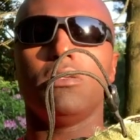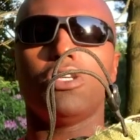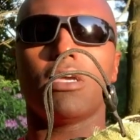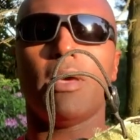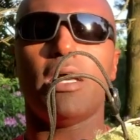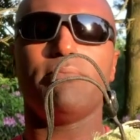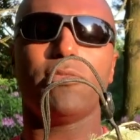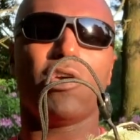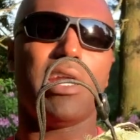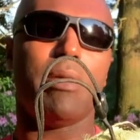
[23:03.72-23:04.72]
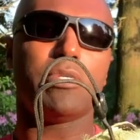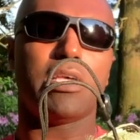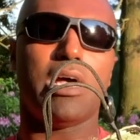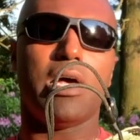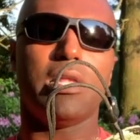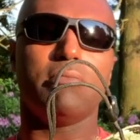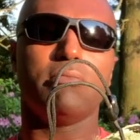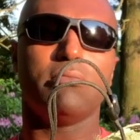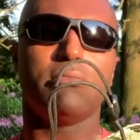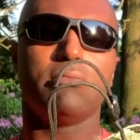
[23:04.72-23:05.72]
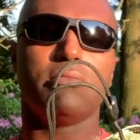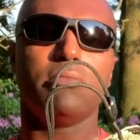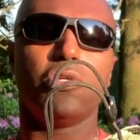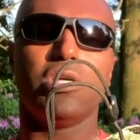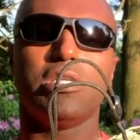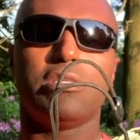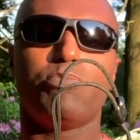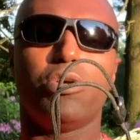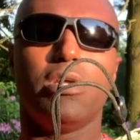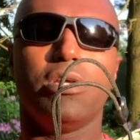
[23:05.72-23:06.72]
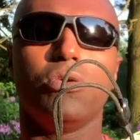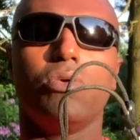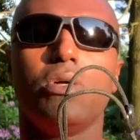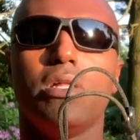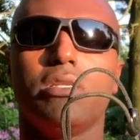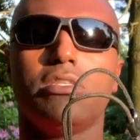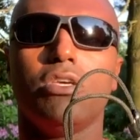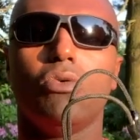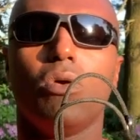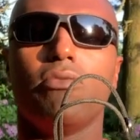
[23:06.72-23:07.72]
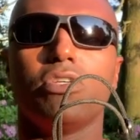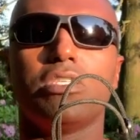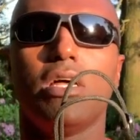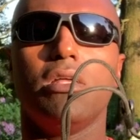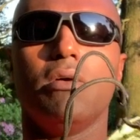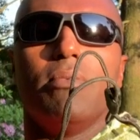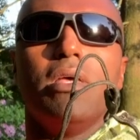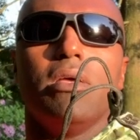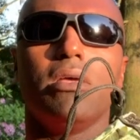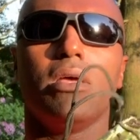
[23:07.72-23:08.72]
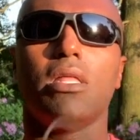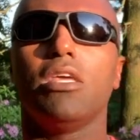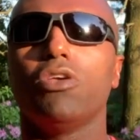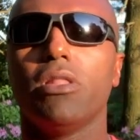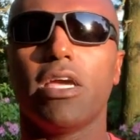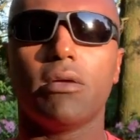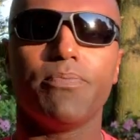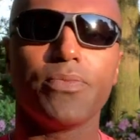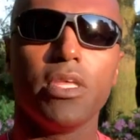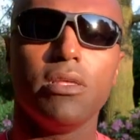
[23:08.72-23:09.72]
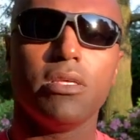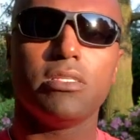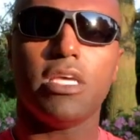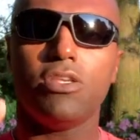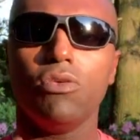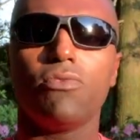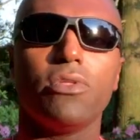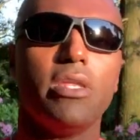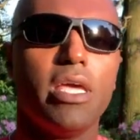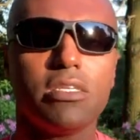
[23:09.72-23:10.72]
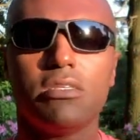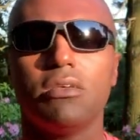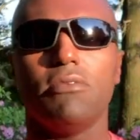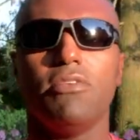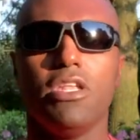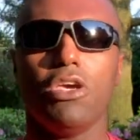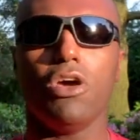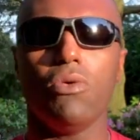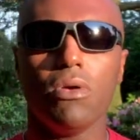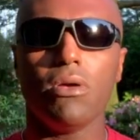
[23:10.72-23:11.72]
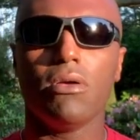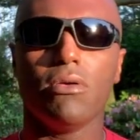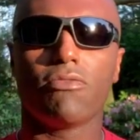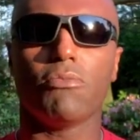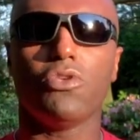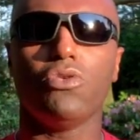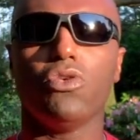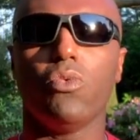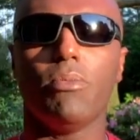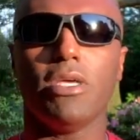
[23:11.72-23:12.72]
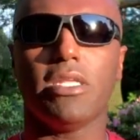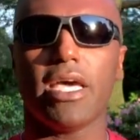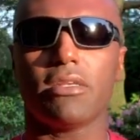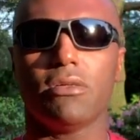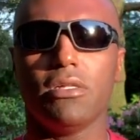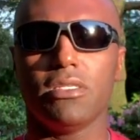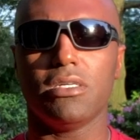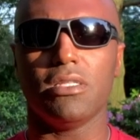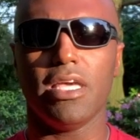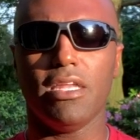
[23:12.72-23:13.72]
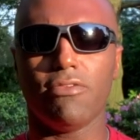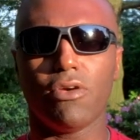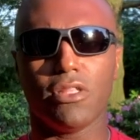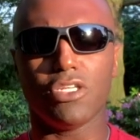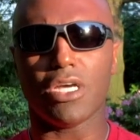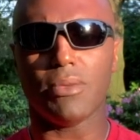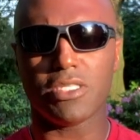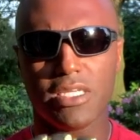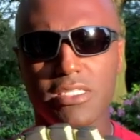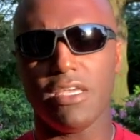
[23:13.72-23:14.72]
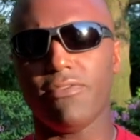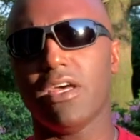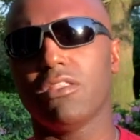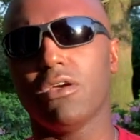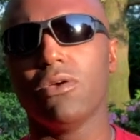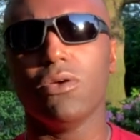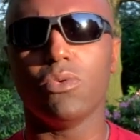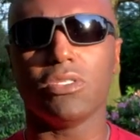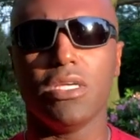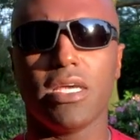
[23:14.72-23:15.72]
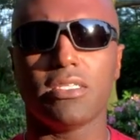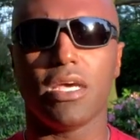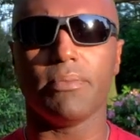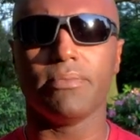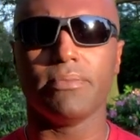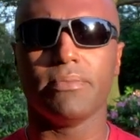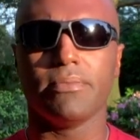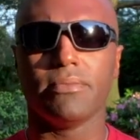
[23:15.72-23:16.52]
Check them out. They're on Amazon, or you can just put it in Google and see whoever's selling them. I think you'll like them. Stay tuned for the next video from 221B Tactical. Until then, if you're on the job, stay safe out there. We'll see you next time.